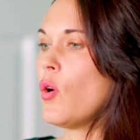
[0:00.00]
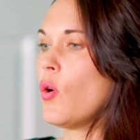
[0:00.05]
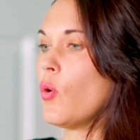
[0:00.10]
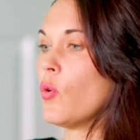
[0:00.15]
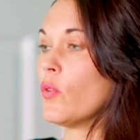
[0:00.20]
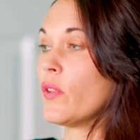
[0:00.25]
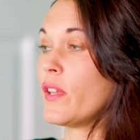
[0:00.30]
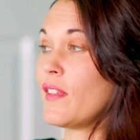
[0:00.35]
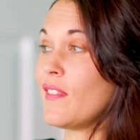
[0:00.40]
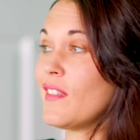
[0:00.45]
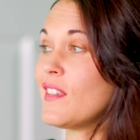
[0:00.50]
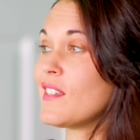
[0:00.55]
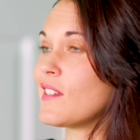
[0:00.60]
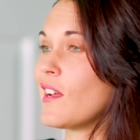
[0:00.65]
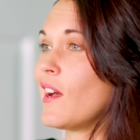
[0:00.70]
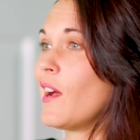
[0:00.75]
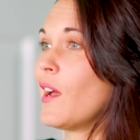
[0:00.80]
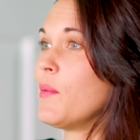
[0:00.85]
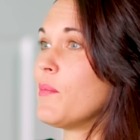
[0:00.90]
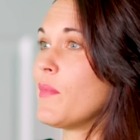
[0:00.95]
Only this
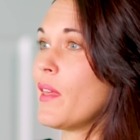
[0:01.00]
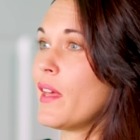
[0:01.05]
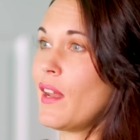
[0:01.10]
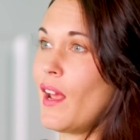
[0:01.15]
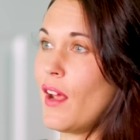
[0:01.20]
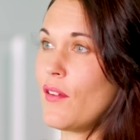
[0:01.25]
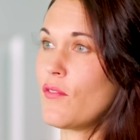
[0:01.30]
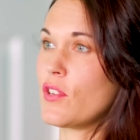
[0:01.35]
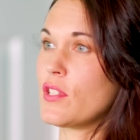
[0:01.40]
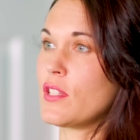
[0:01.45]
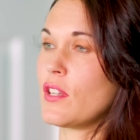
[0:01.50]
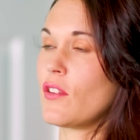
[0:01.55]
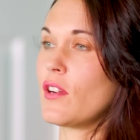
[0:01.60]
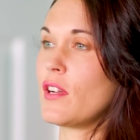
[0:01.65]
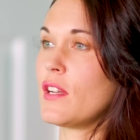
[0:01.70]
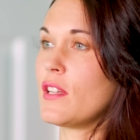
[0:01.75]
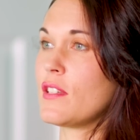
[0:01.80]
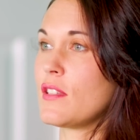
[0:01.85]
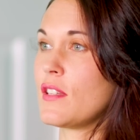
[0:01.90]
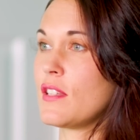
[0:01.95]
time, that
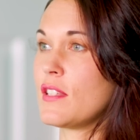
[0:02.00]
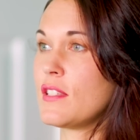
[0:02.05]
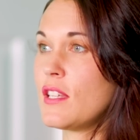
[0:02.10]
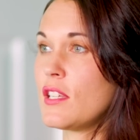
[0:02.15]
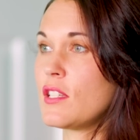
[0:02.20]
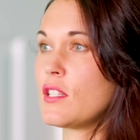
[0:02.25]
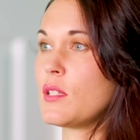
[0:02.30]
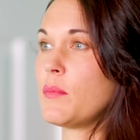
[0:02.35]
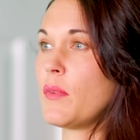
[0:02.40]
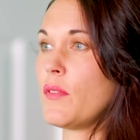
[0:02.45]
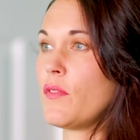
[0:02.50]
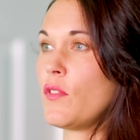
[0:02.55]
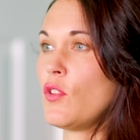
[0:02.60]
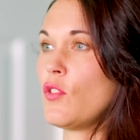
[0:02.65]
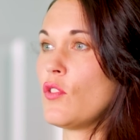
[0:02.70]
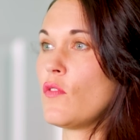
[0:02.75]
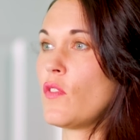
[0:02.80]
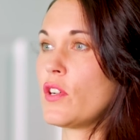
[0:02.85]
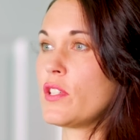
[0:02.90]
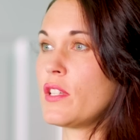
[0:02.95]
adversary is the system of the
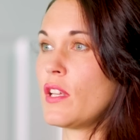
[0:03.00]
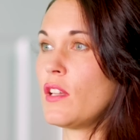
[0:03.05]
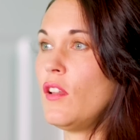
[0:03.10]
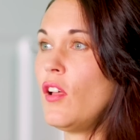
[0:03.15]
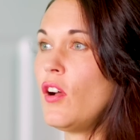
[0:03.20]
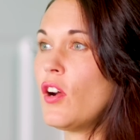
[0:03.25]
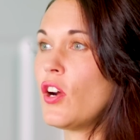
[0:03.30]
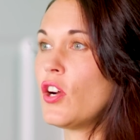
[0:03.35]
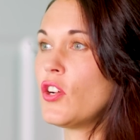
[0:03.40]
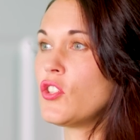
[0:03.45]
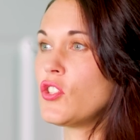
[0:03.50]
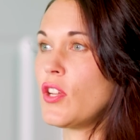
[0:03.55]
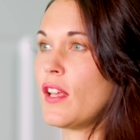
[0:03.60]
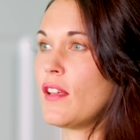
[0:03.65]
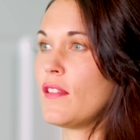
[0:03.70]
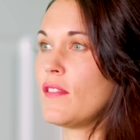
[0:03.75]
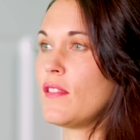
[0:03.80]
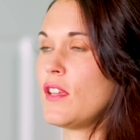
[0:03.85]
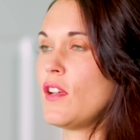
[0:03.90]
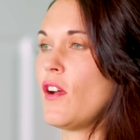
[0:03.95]
universe at large
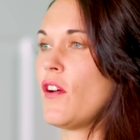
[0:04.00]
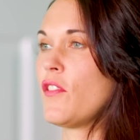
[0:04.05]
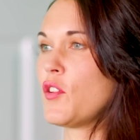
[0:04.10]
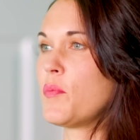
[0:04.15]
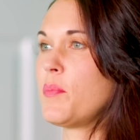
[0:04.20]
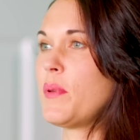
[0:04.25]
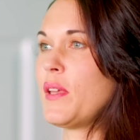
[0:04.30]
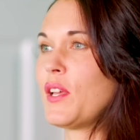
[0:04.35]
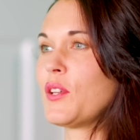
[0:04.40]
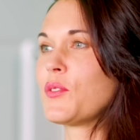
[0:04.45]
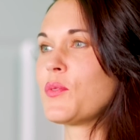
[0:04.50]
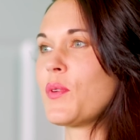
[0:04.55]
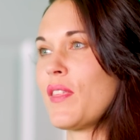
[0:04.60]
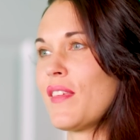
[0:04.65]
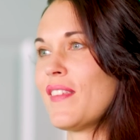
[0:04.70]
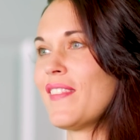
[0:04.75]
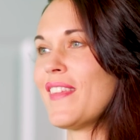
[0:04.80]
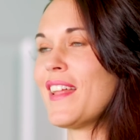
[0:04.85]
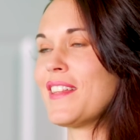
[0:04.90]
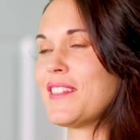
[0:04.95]
and the other beings
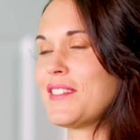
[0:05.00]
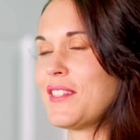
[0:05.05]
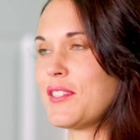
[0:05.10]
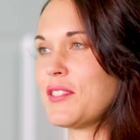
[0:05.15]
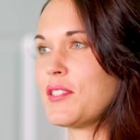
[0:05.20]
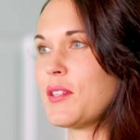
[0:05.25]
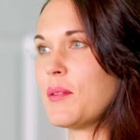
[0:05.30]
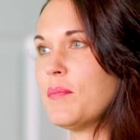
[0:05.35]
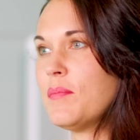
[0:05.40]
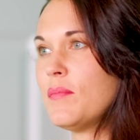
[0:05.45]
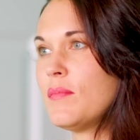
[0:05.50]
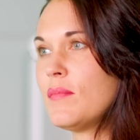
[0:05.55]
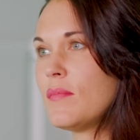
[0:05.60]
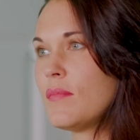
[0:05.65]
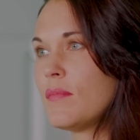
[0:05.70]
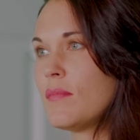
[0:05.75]
within that system.